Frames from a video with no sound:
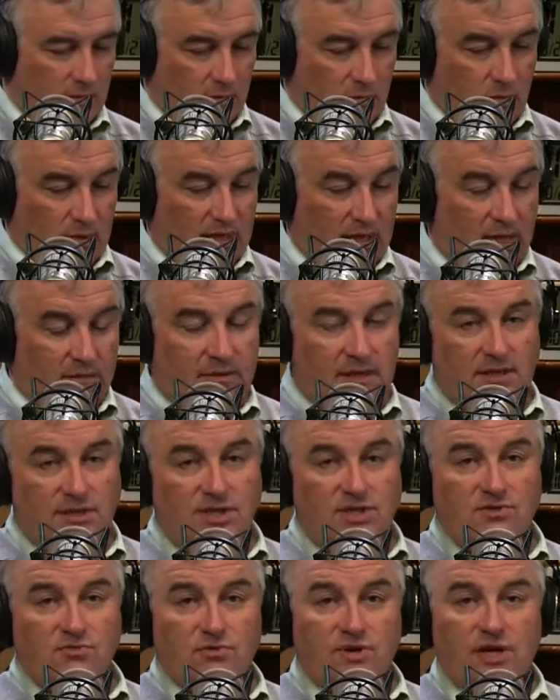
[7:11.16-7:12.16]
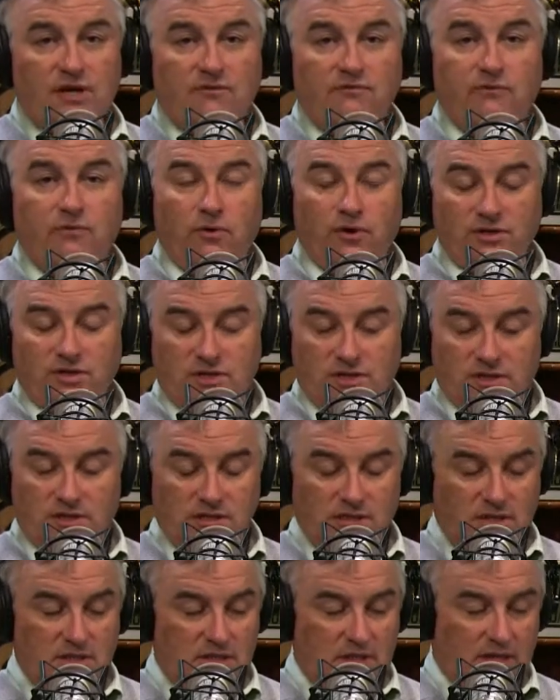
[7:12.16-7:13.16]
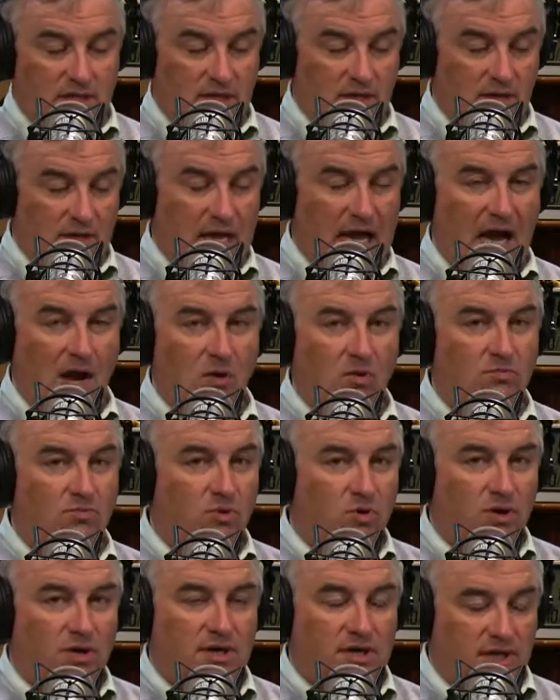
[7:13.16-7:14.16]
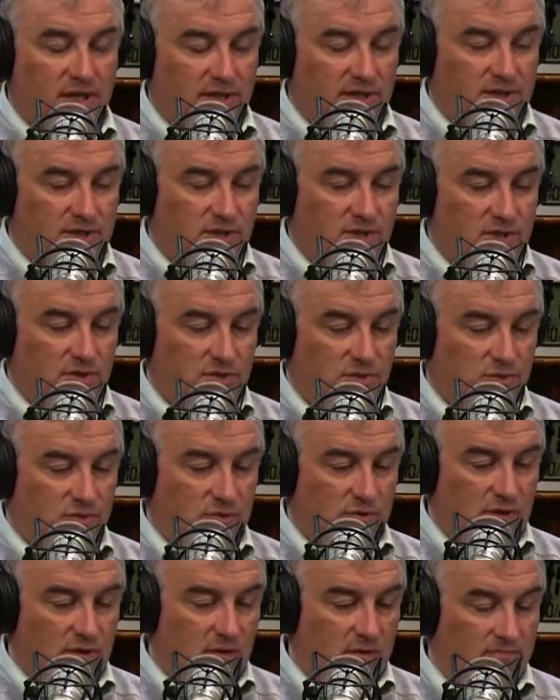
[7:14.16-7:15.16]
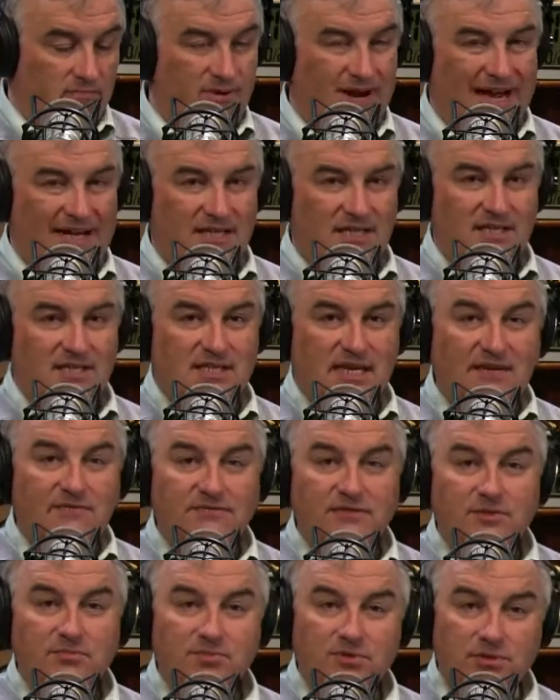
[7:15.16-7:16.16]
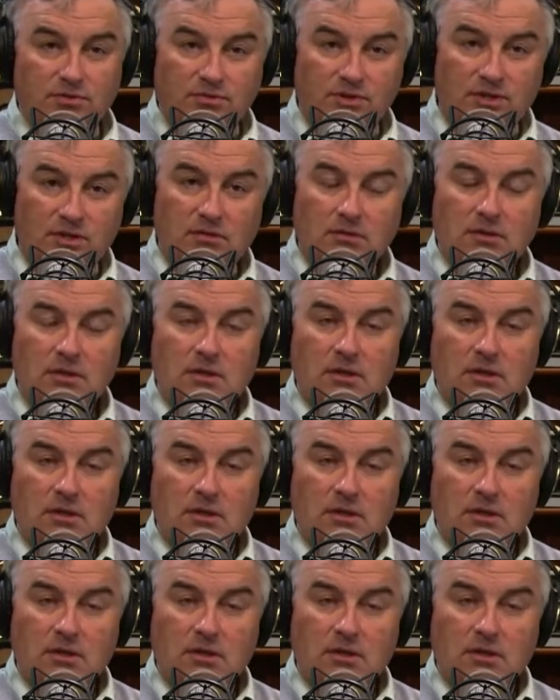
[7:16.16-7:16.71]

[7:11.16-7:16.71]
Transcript: Well, it just reinforces how important it is to practice safe computing,